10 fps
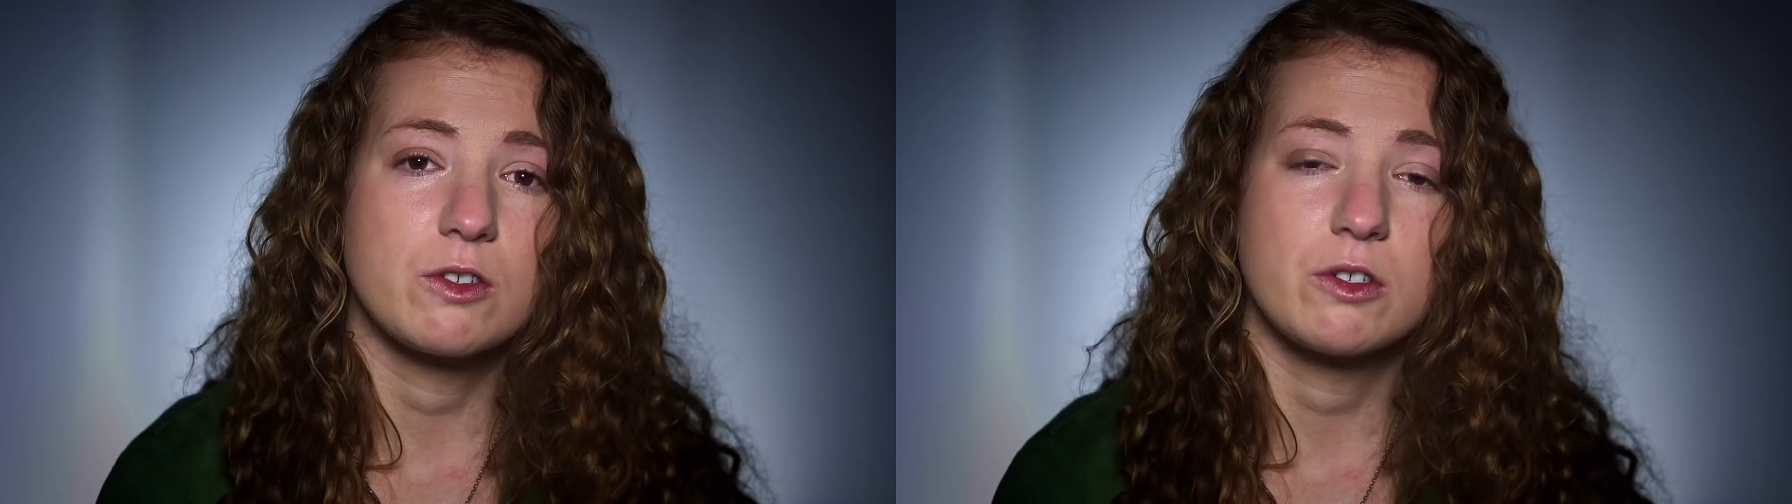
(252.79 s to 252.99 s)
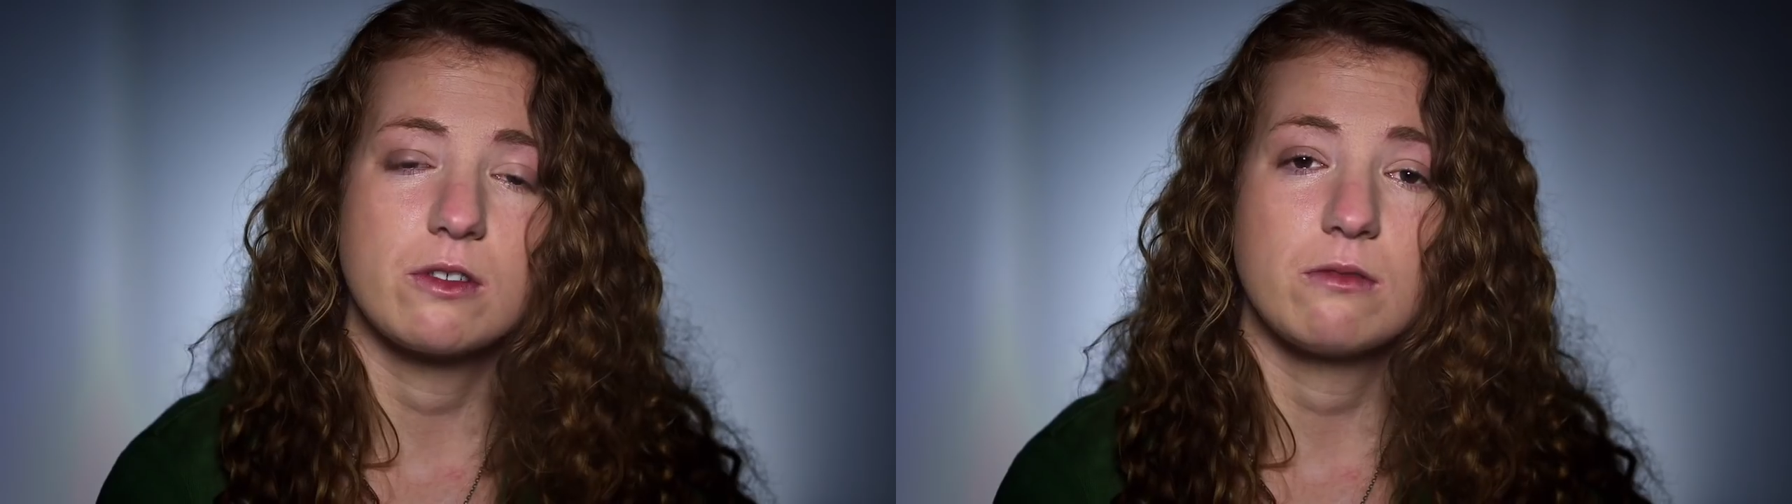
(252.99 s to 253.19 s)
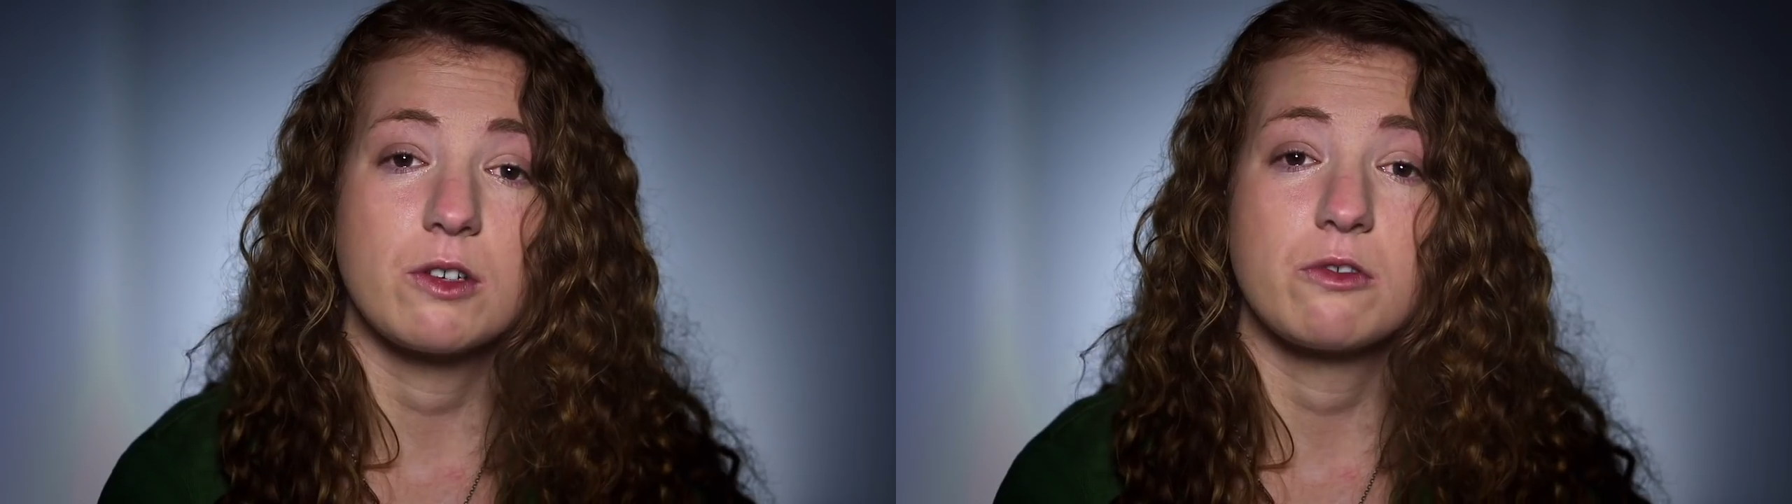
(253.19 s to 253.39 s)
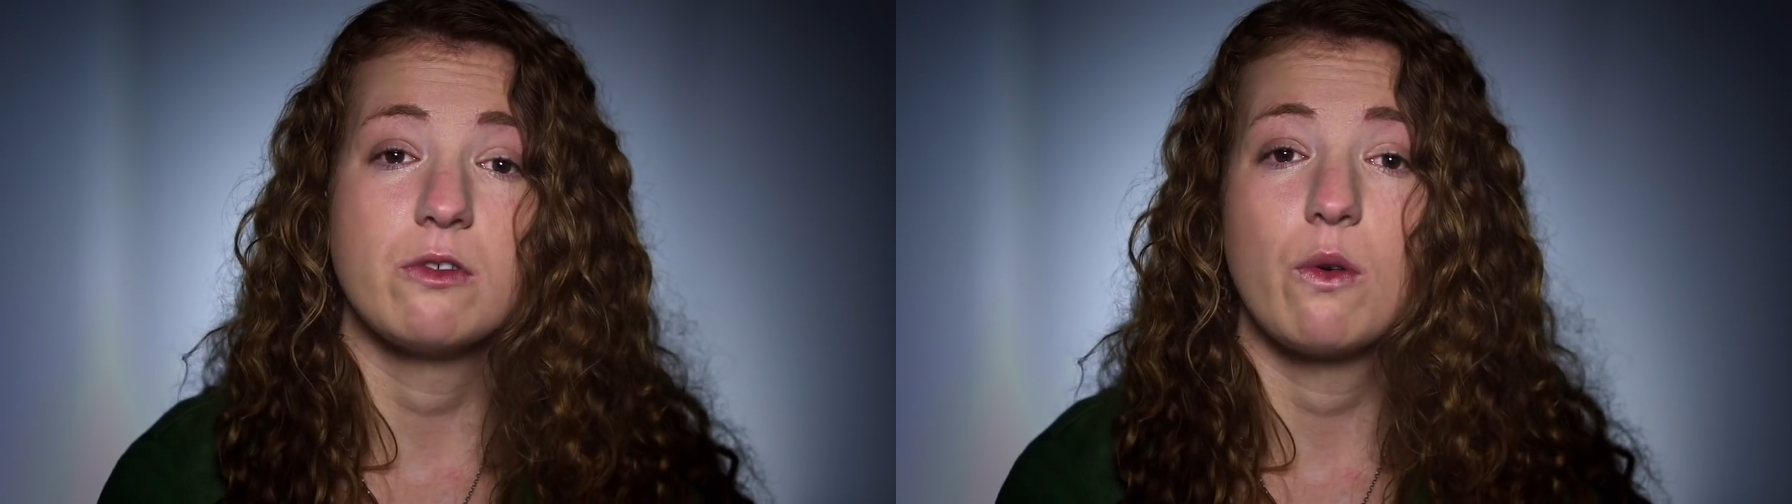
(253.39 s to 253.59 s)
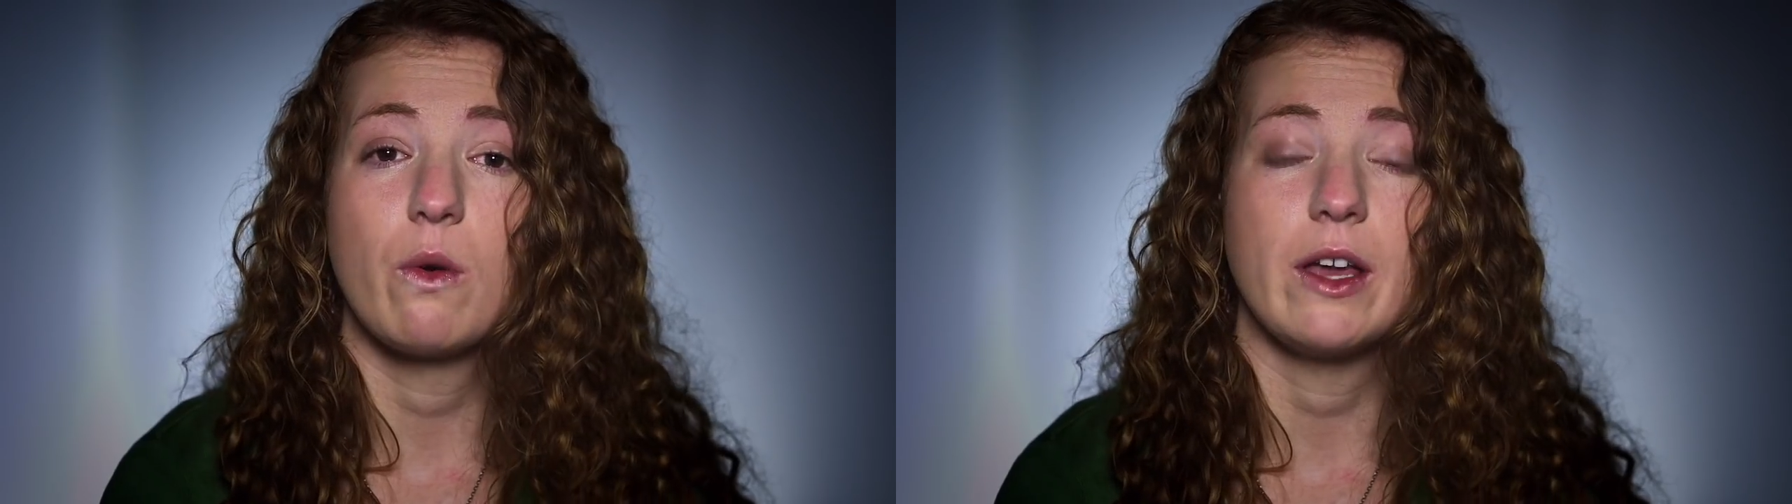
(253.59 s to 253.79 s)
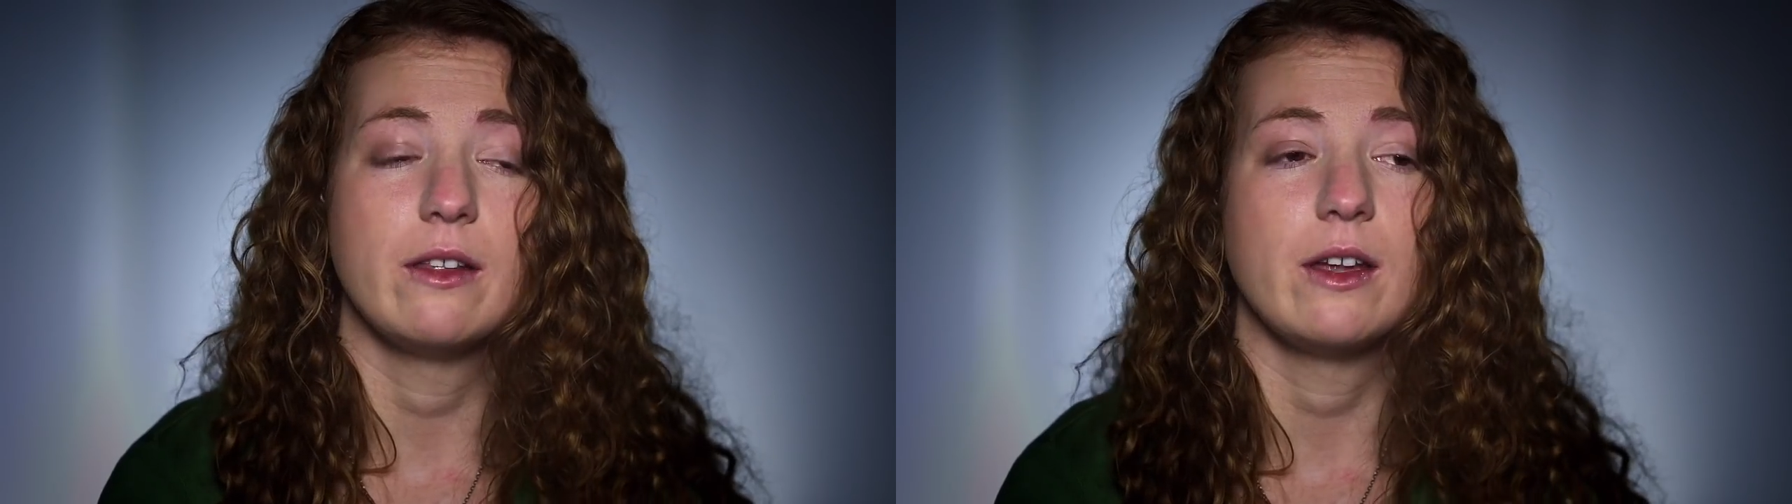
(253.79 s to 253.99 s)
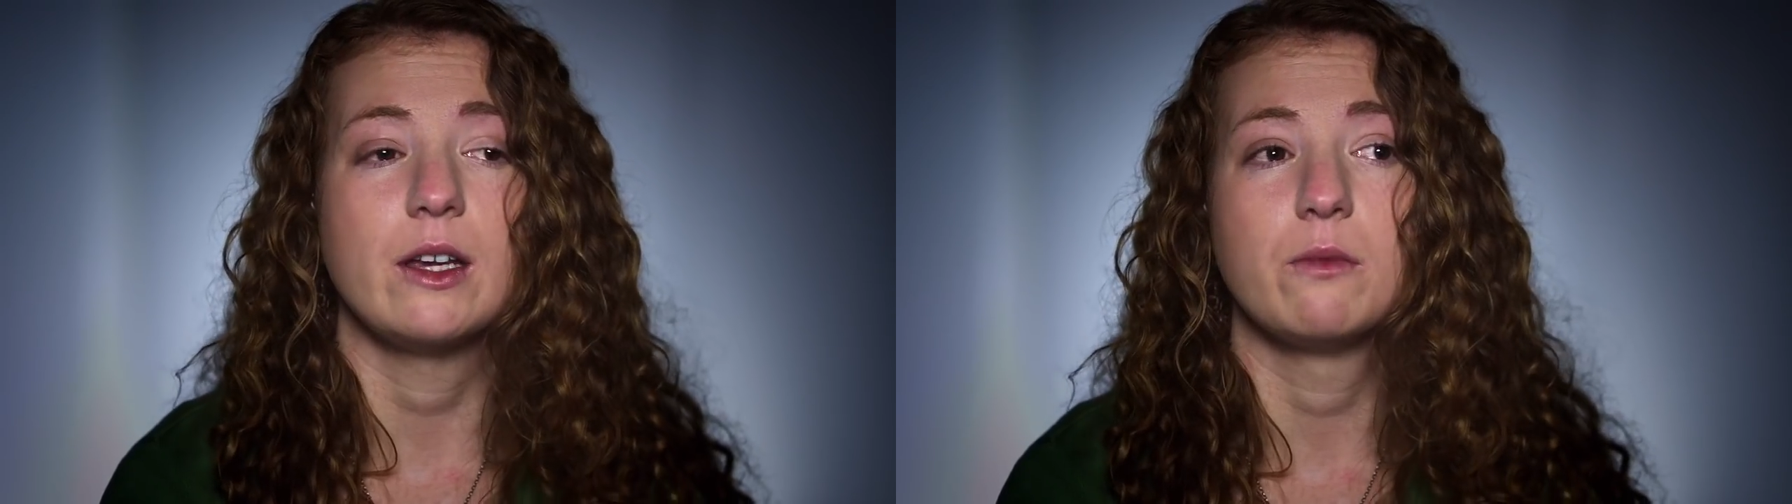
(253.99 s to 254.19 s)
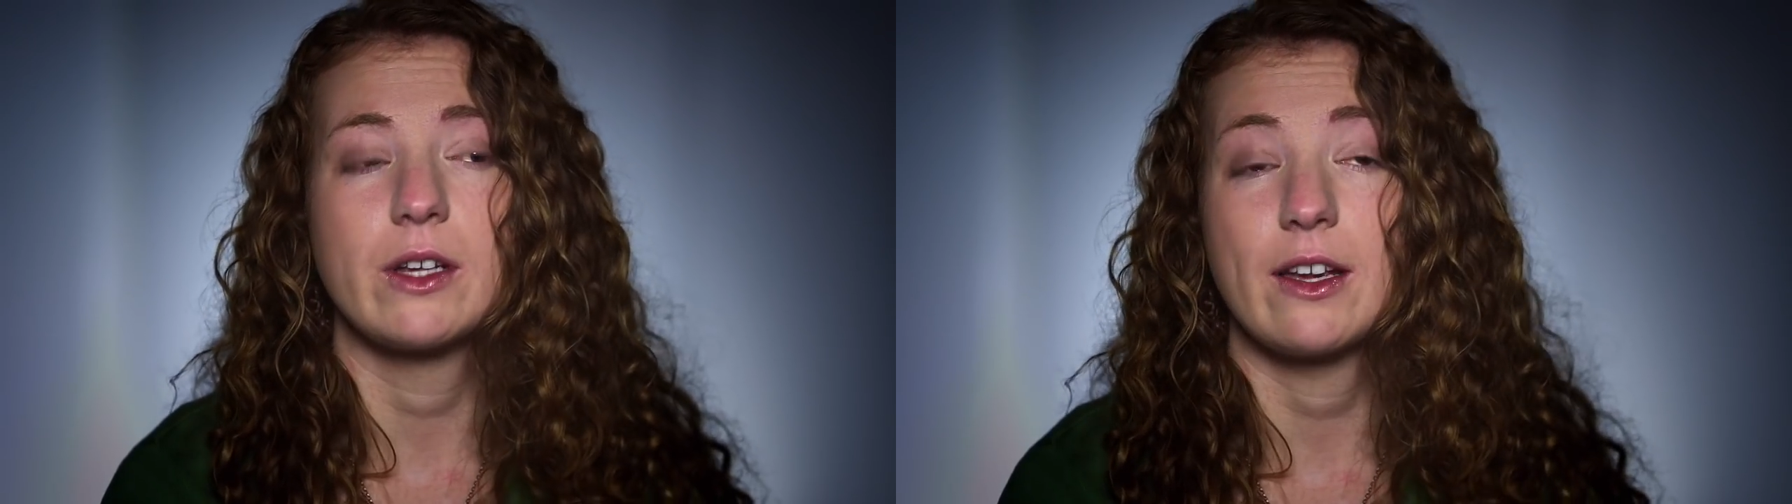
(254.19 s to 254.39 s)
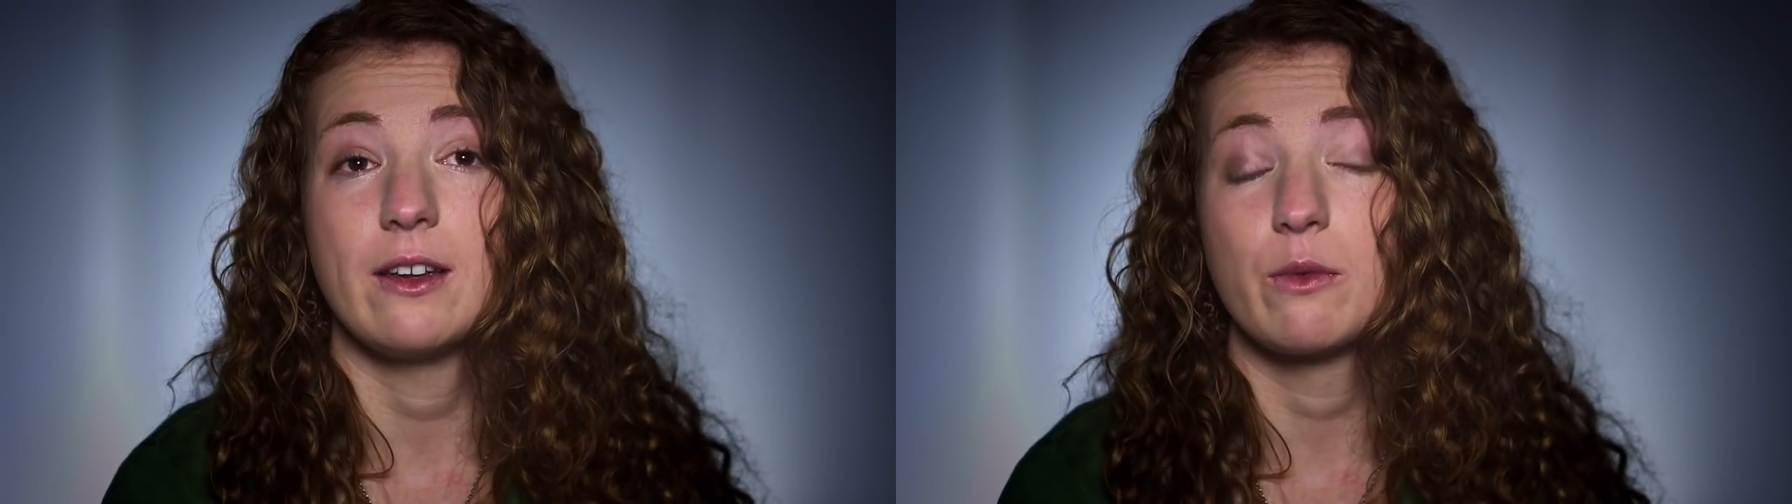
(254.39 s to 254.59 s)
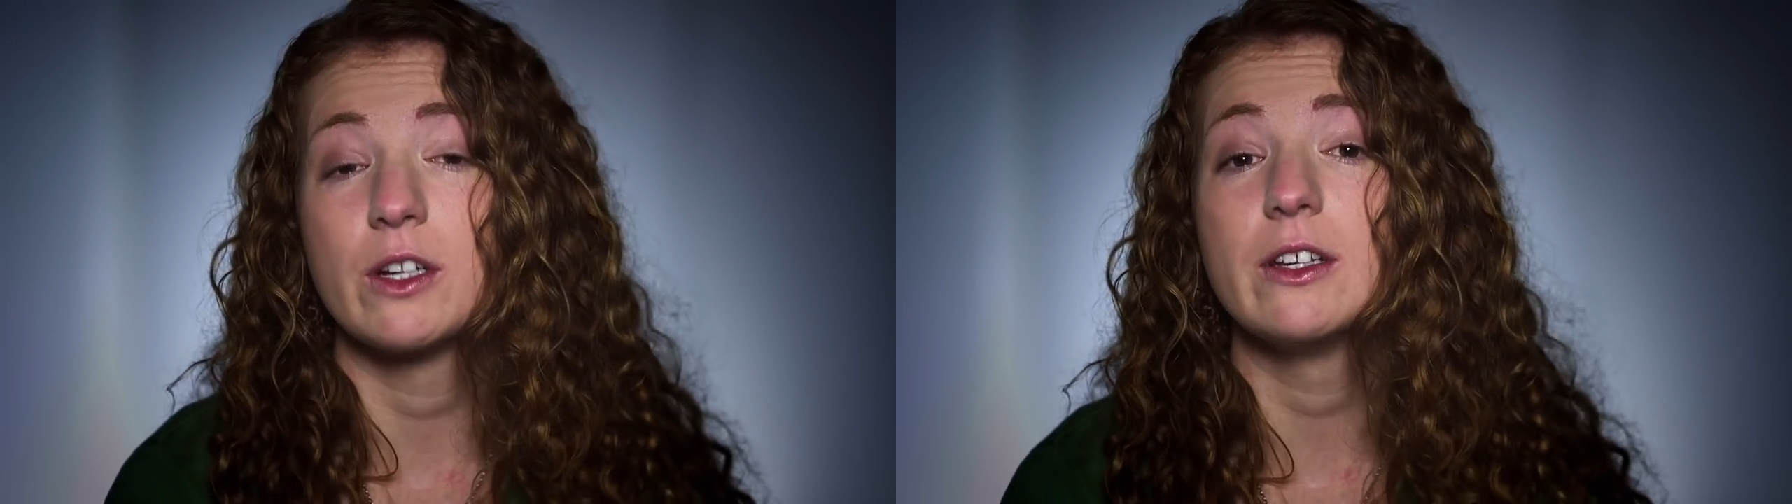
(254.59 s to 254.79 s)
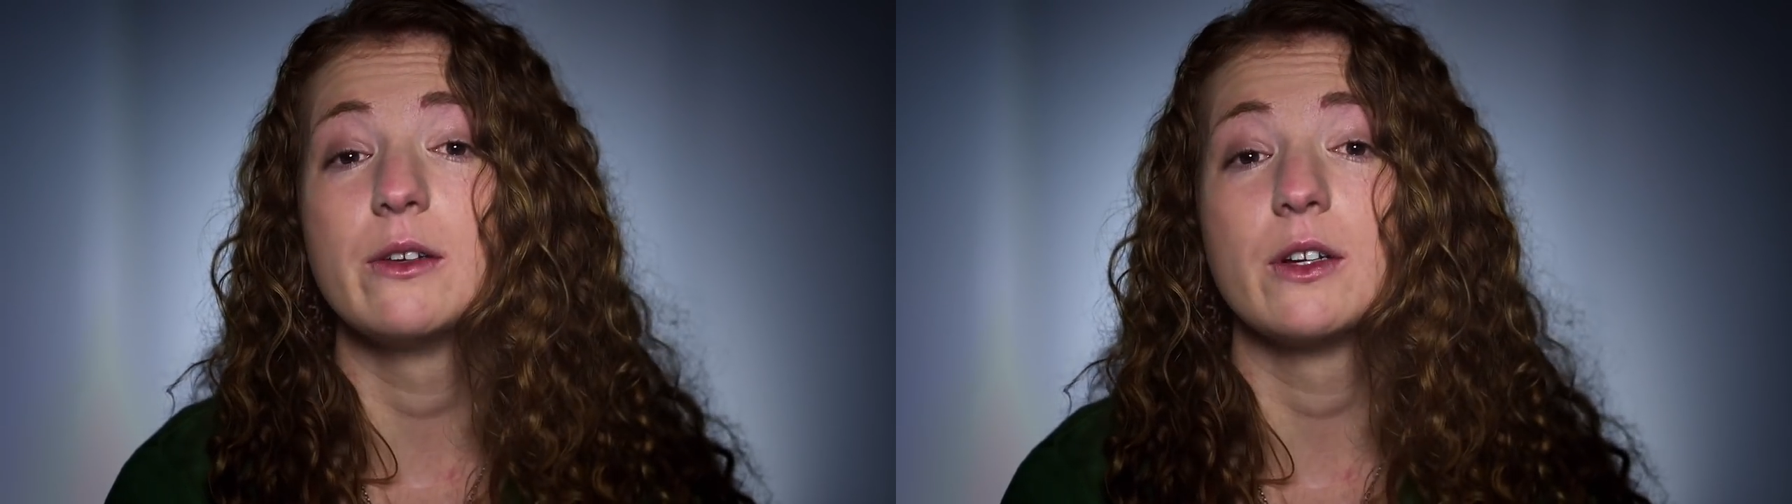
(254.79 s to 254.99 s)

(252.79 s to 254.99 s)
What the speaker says: Just, there's no way that anyone can really,